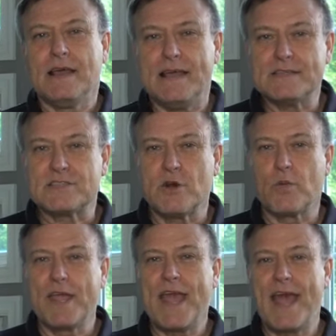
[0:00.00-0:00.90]
And so
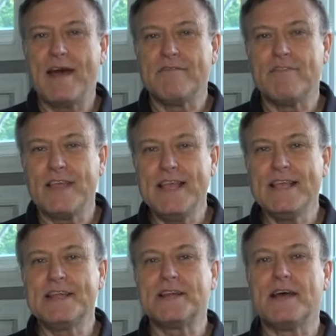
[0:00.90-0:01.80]
we have
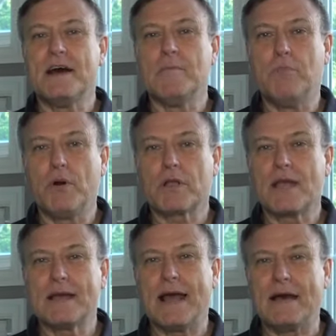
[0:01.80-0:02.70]
in a book
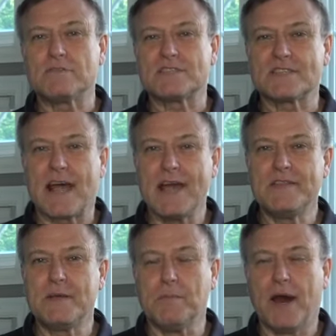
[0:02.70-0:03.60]

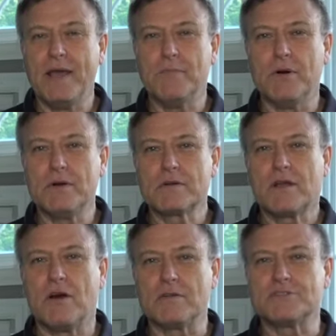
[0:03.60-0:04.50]
outside the Bible
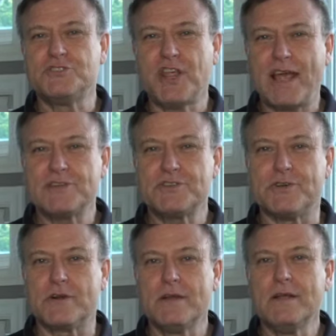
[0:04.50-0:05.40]
called
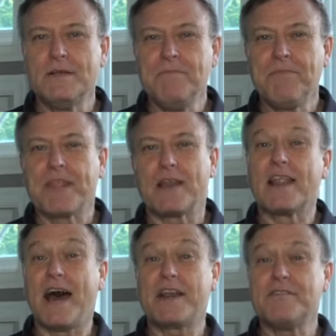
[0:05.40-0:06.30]
Jasher a
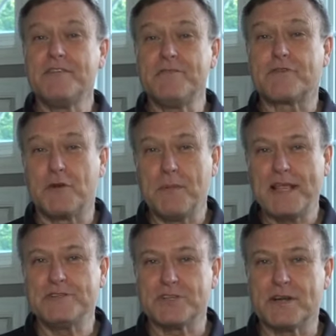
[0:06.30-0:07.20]
lot of
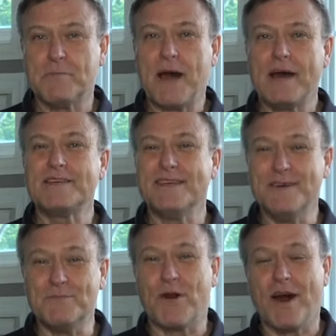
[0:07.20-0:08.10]
information about
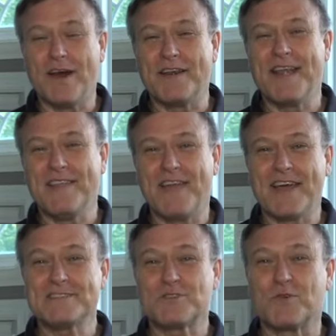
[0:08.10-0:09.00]
Nimrod, and
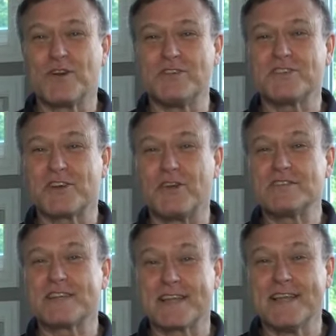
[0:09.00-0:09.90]
that's where it
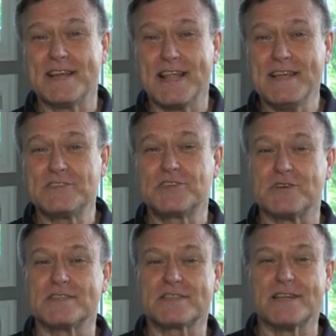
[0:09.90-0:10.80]
starts to get
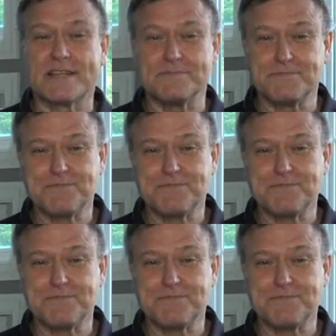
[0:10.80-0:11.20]
interesting.